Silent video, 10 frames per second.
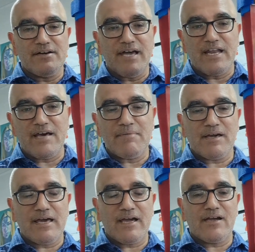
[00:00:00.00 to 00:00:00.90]

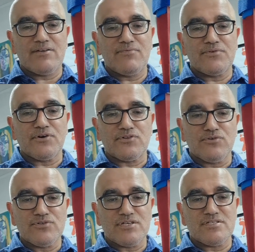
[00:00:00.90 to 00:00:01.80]
dynamic ankle foot
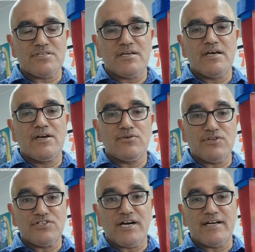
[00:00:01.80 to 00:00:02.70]
orthosis to
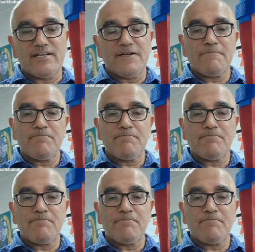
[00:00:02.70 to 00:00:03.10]
the child,